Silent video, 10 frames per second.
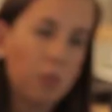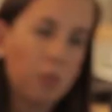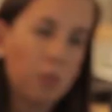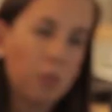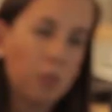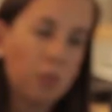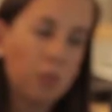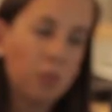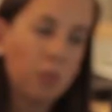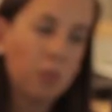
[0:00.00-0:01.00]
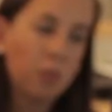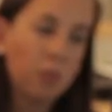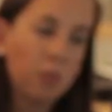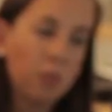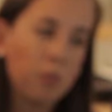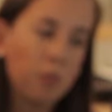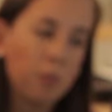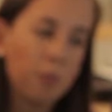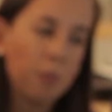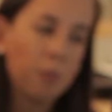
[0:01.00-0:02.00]

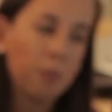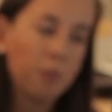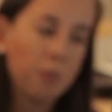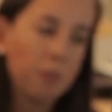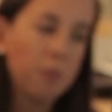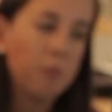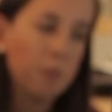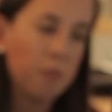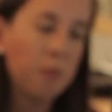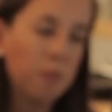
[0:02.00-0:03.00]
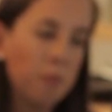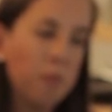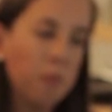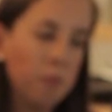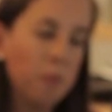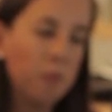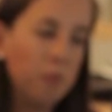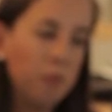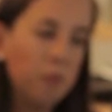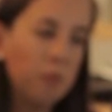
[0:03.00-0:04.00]

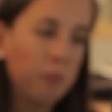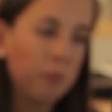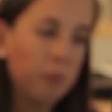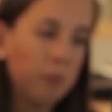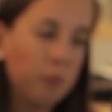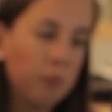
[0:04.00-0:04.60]
(silent)